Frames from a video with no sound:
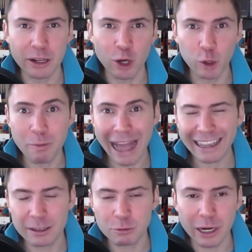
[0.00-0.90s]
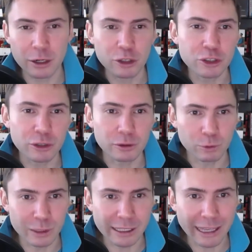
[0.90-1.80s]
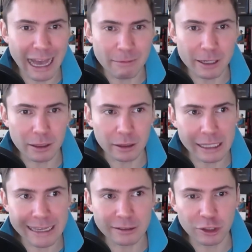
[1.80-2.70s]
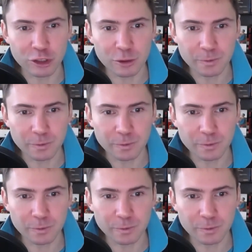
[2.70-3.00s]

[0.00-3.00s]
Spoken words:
Node Package Manager with the capital cases.